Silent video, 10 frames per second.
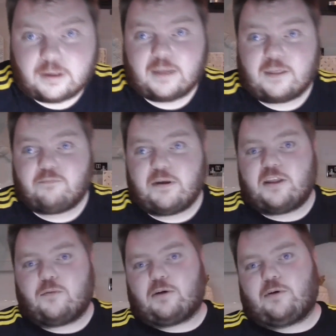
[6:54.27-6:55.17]
Yeah, they've been
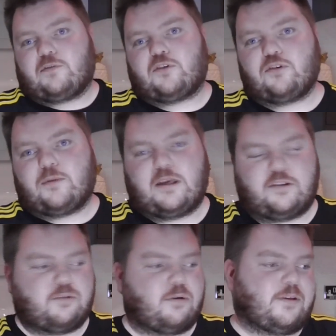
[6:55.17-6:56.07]
in the microwave for 2
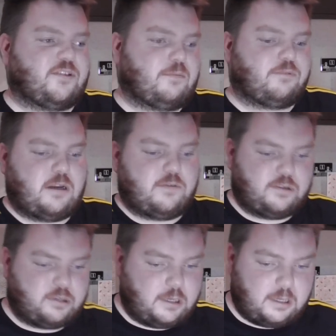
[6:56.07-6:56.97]
minutes. You've probably seen
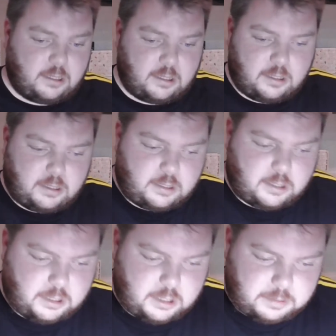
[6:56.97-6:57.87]
previously.
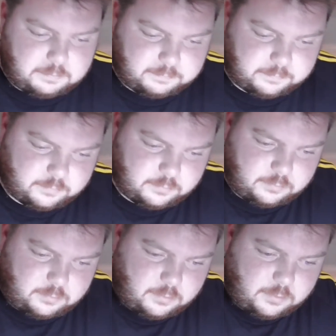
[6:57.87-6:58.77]

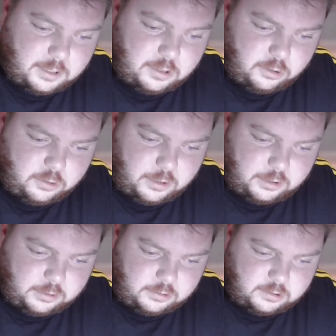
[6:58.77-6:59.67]
They look quite
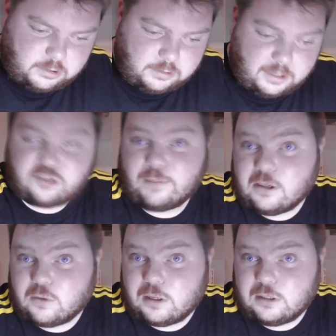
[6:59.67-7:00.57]
nice. They
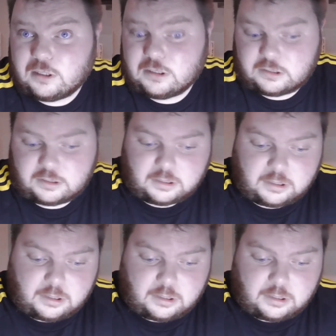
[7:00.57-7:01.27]
smell quite nice.